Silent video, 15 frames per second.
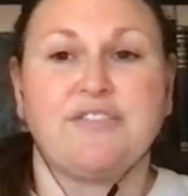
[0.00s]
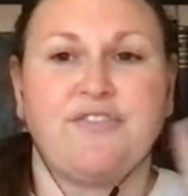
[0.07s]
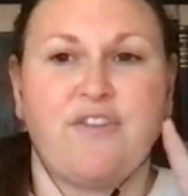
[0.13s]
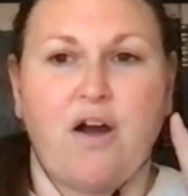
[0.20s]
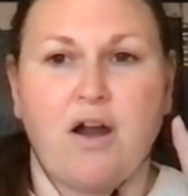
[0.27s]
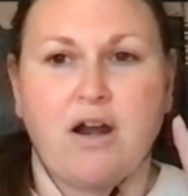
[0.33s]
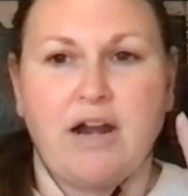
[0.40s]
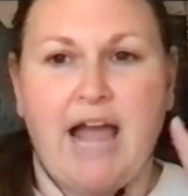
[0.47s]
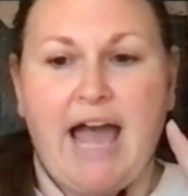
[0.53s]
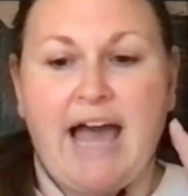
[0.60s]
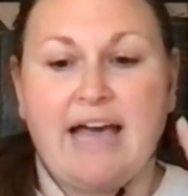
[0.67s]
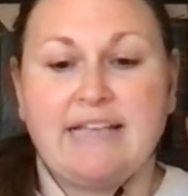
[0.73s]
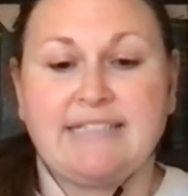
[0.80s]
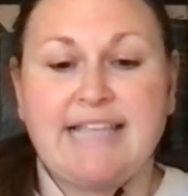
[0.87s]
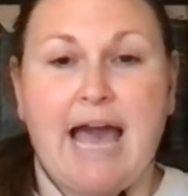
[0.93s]
far
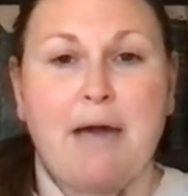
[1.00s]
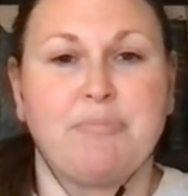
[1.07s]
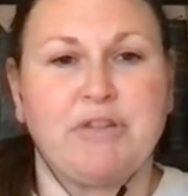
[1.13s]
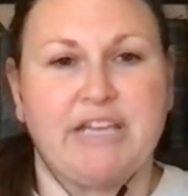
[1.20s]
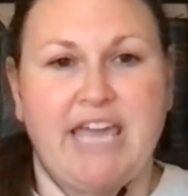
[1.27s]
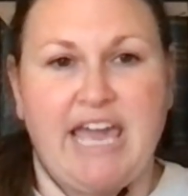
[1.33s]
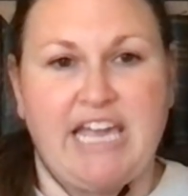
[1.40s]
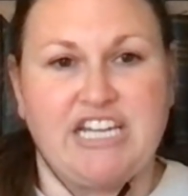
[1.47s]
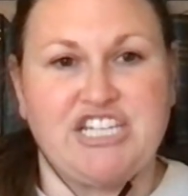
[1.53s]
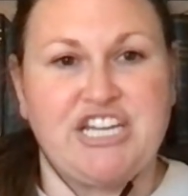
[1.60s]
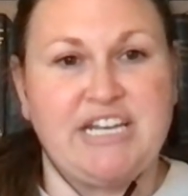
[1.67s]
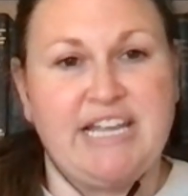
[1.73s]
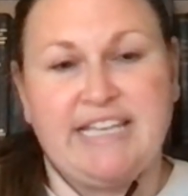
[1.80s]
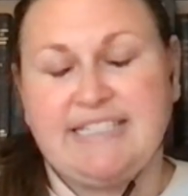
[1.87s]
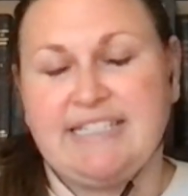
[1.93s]
as
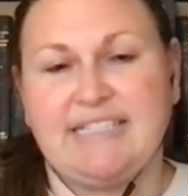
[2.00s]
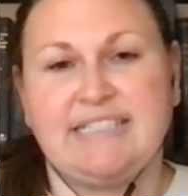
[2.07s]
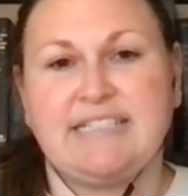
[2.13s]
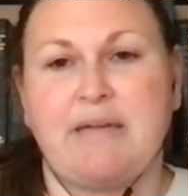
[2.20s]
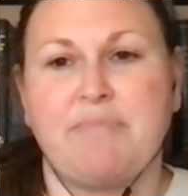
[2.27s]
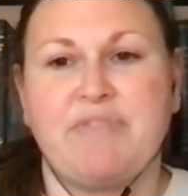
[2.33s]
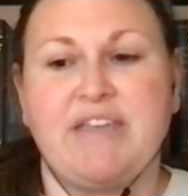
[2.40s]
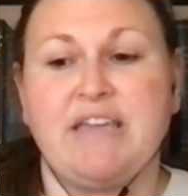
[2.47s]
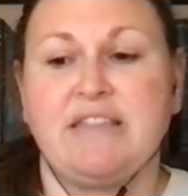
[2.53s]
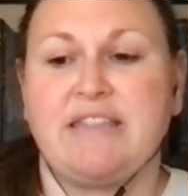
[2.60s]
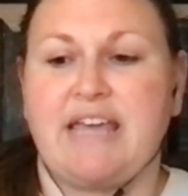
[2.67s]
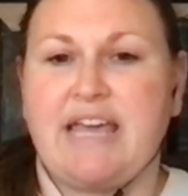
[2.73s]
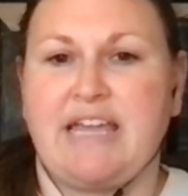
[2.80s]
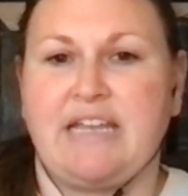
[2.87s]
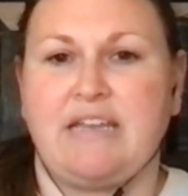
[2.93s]
application, is this something
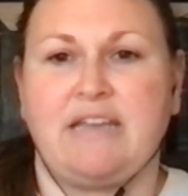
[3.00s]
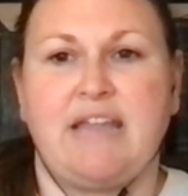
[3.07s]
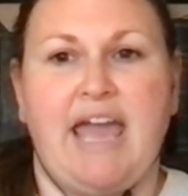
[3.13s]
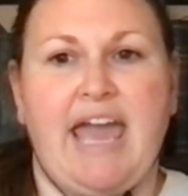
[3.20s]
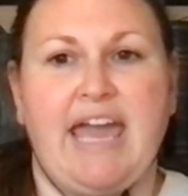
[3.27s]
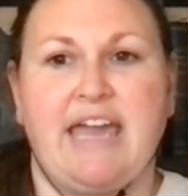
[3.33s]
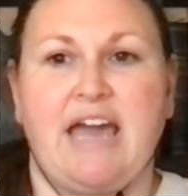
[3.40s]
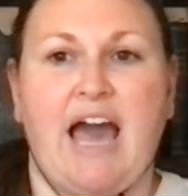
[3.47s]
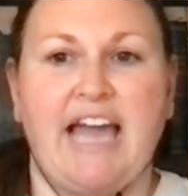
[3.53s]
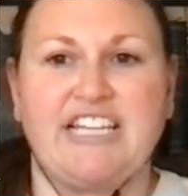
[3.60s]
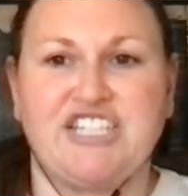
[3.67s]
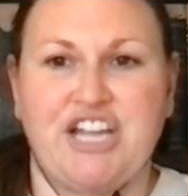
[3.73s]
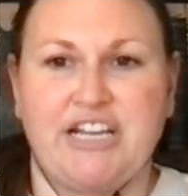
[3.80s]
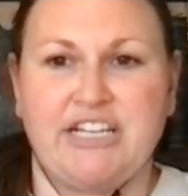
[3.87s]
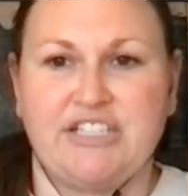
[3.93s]
that, hey,
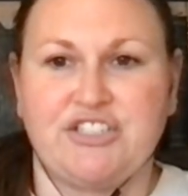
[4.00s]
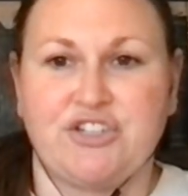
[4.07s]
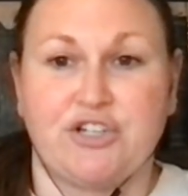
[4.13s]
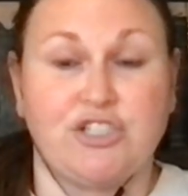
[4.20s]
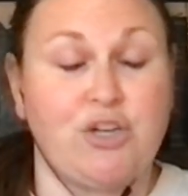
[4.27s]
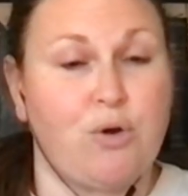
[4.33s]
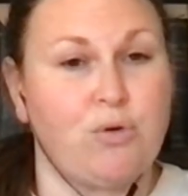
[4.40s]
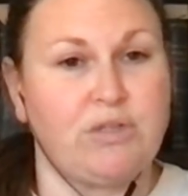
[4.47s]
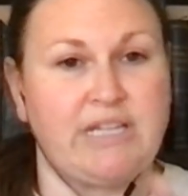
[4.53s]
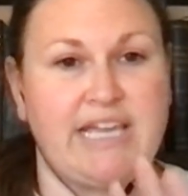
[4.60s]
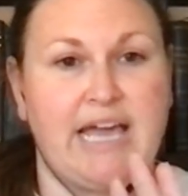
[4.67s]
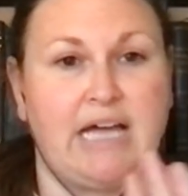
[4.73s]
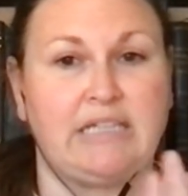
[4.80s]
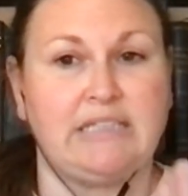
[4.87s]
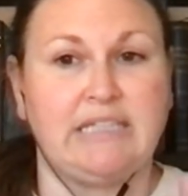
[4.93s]
hygienists are
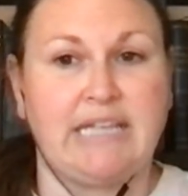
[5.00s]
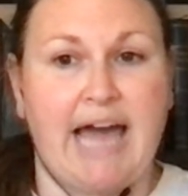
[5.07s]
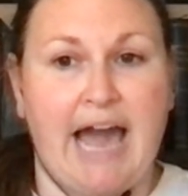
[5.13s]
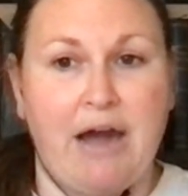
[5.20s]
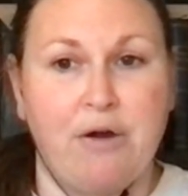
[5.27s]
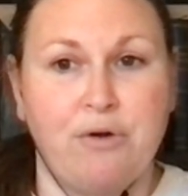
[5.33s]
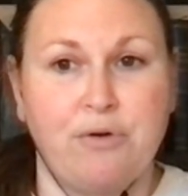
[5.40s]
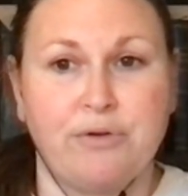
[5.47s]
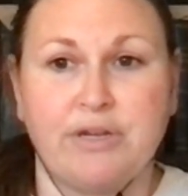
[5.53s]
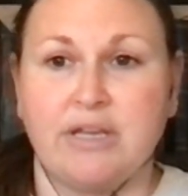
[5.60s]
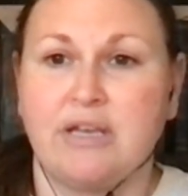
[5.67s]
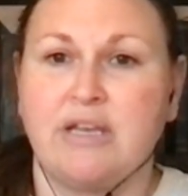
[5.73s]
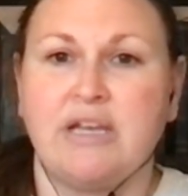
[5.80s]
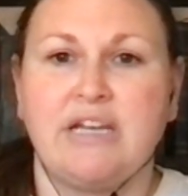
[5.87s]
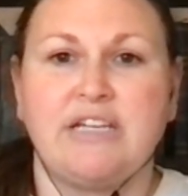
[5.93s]
totally allowed
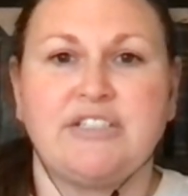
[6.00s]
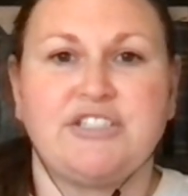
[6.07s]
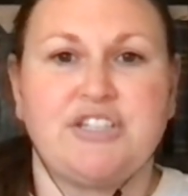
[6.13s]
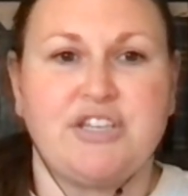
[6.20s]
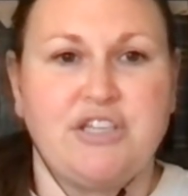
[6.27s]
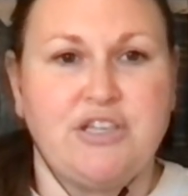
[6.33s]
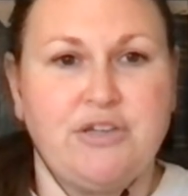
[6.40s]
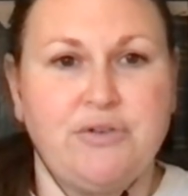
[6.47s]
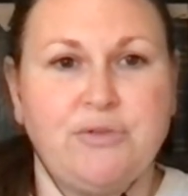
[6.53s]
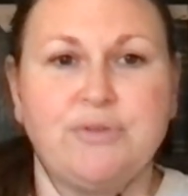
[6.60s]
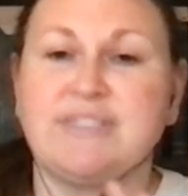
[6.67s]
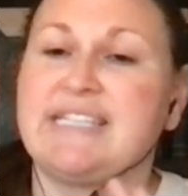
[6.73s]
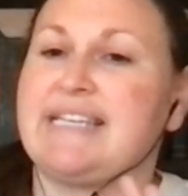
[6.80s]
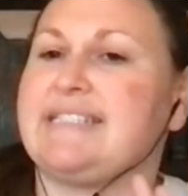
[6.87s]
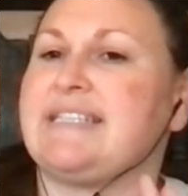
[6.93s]
to
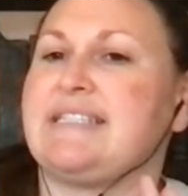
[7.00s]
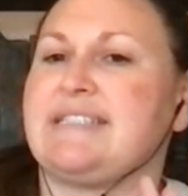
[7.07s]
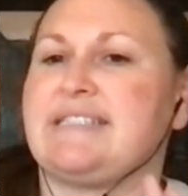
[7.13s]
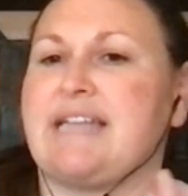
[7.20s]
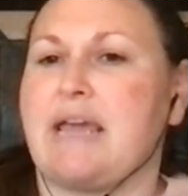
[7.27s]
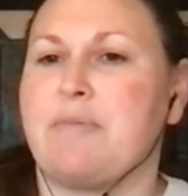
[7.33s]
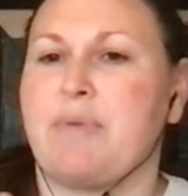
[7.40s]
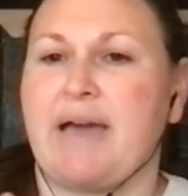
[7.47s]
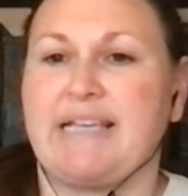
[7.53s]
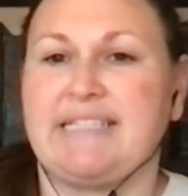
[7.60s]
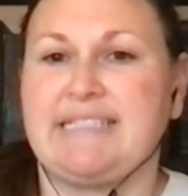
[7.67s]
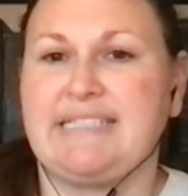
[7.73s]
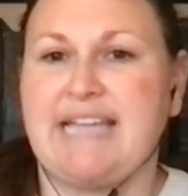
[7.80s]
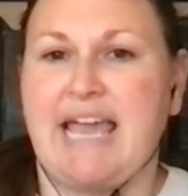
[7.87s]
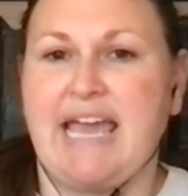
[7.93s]
use? Is it state by
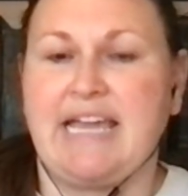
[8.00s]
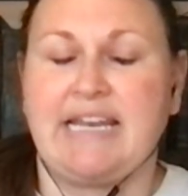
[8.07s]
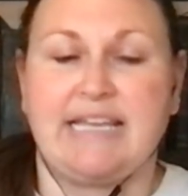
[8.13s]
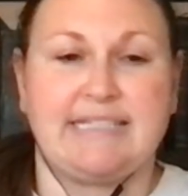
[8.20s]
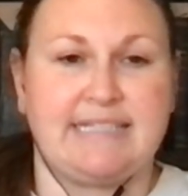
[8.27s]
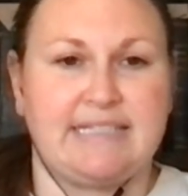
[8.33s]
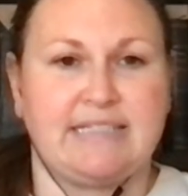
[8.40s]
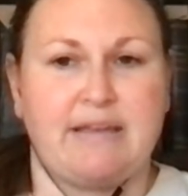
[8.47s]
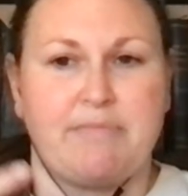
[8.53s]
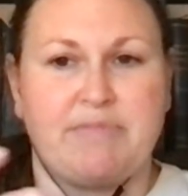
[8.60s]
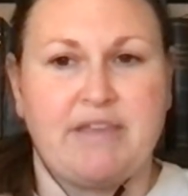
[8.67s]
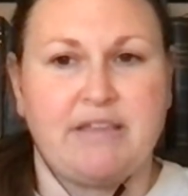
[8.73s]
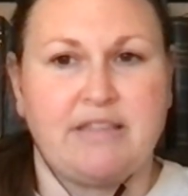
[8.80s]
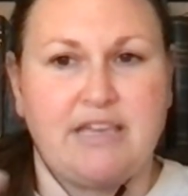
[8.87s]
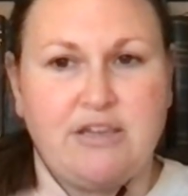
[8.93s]
state? Is it
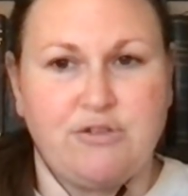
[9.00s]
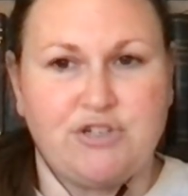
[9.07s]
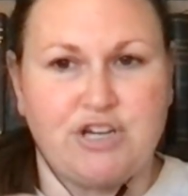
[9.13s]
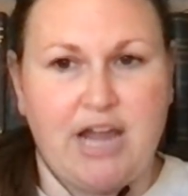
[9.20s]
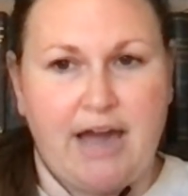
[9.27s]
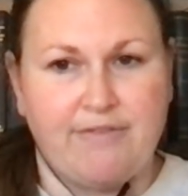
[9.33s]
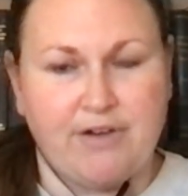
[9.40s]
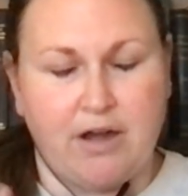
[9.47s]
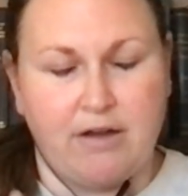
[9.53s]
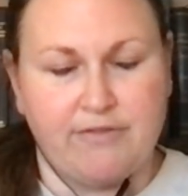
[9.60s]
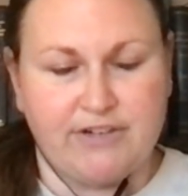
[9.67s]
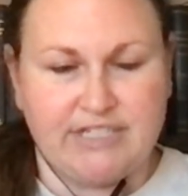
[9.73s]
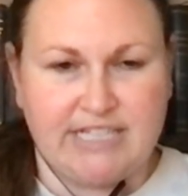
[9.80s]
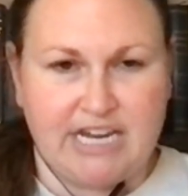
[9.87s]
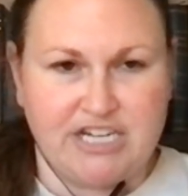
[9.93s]
something that you should have a
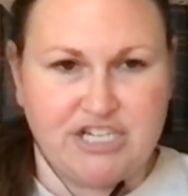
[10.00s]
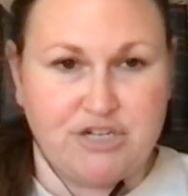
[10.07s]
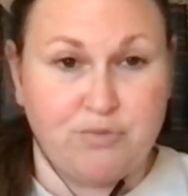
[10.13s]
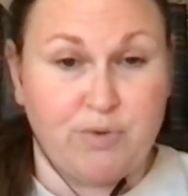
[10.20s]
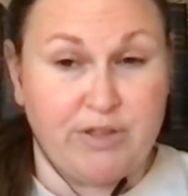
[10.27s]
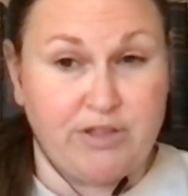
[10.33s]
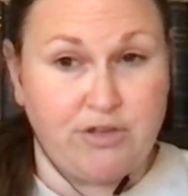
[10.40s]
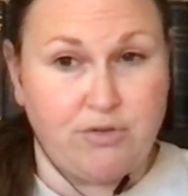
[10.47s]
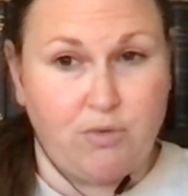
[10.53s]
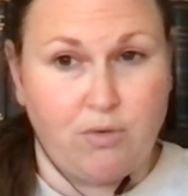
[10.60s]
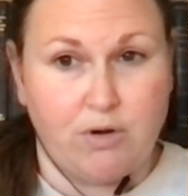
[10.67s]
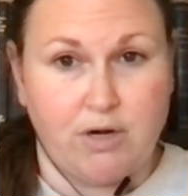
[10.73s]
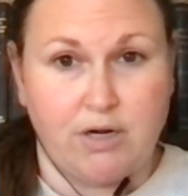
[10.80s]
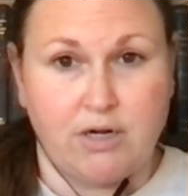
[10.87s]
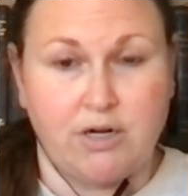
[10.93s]
conversation with
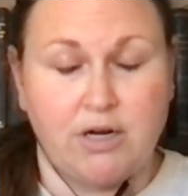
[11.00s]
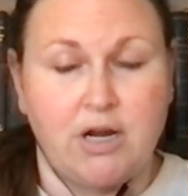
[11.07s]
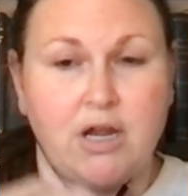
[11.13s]
your